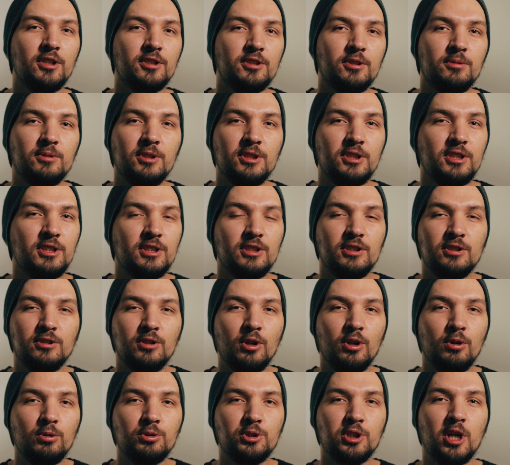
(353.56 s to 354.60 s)
So this is
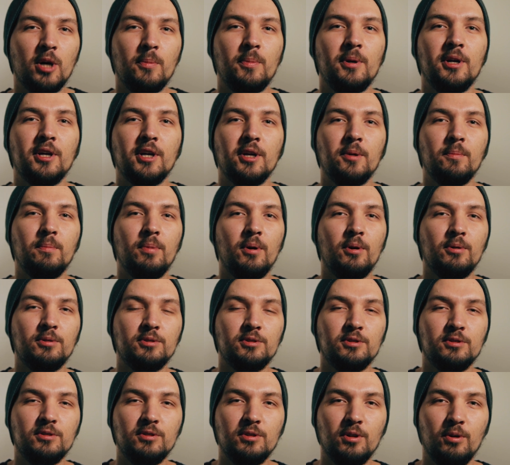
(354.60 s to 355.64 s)
no sharpening in
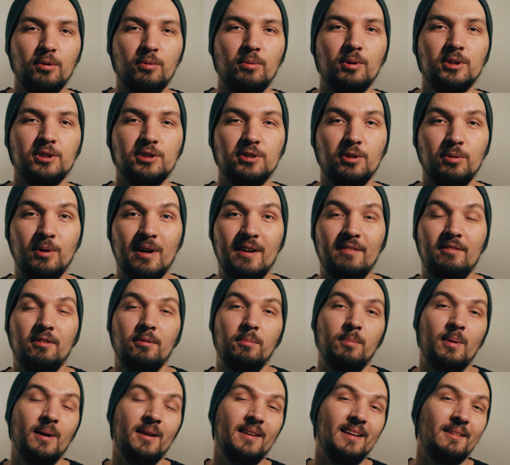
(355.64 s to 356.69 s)
post, no whatsoever.
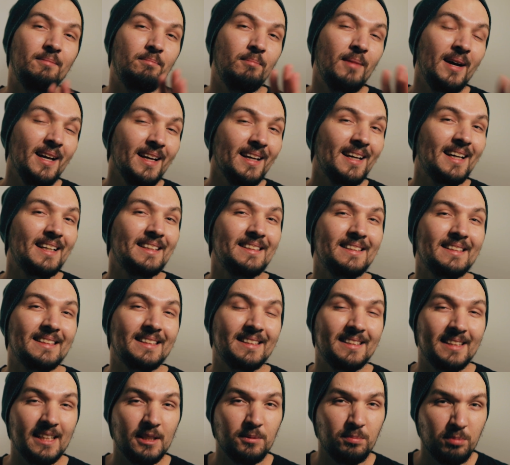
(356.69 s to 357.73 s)
But my guess
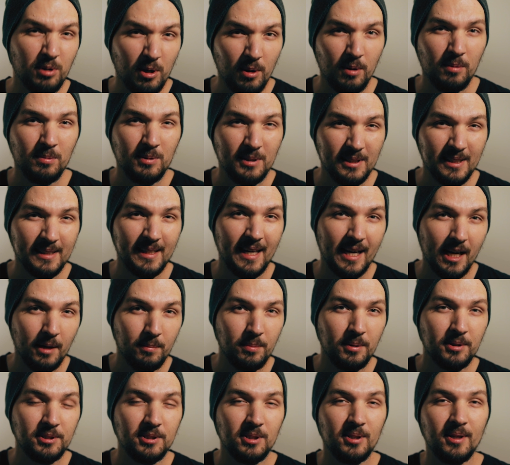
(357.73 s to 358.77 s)
is that probably the
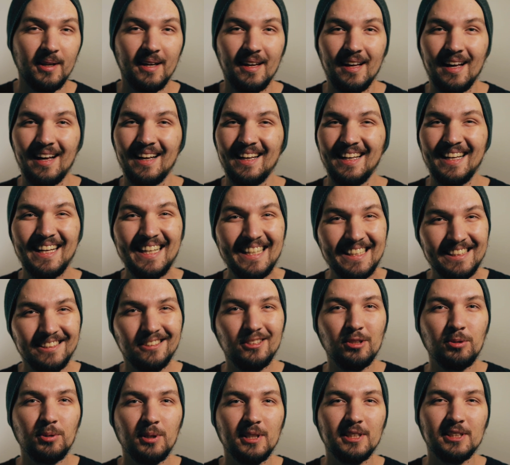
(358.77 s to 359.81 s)
Gigapixel AI is
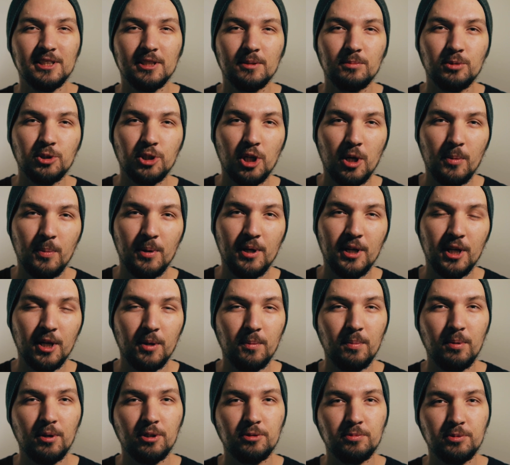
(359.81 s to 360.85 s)
doing some sharpening
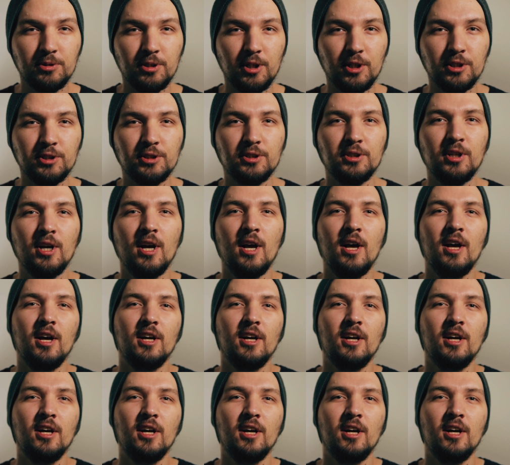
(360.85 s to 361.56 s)
in post-production.